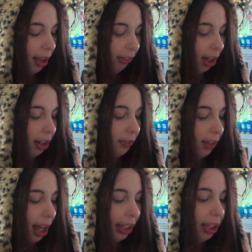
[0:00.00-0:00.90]
It's kind of
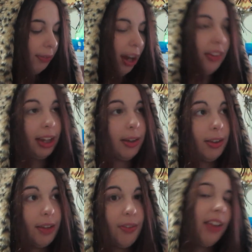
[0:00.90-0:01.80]
like if
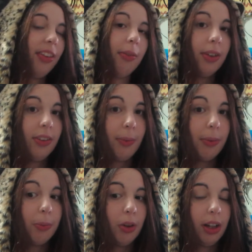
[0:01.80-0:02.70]
I see what
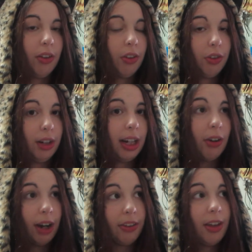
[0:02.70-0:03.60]
someone walking on the street
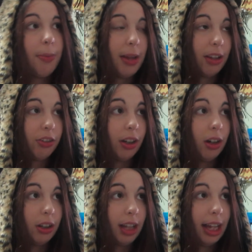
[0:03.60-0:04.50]
or I see a picture
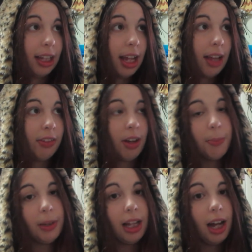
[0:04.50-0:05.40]
on like
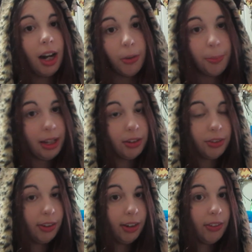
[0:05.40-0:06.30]
Tumblr or
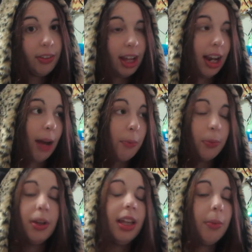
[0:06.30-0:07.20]
Pinterest and I
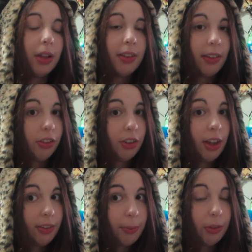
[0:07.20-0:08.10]
really want the
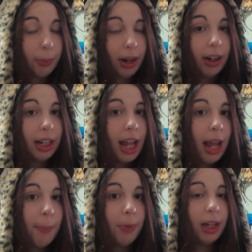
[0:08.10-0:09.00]
shirt someone's wearing,
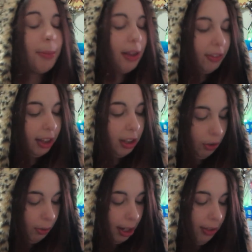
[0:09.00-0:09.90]
what you basically
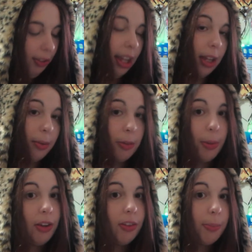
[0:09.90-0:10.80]
do is that you
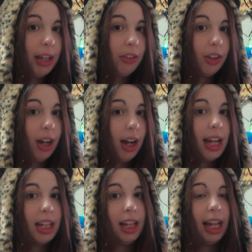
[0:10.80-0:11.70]
post a picture
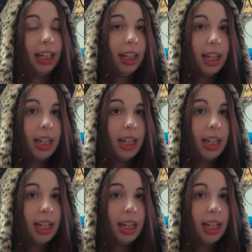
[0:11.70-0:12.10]
and like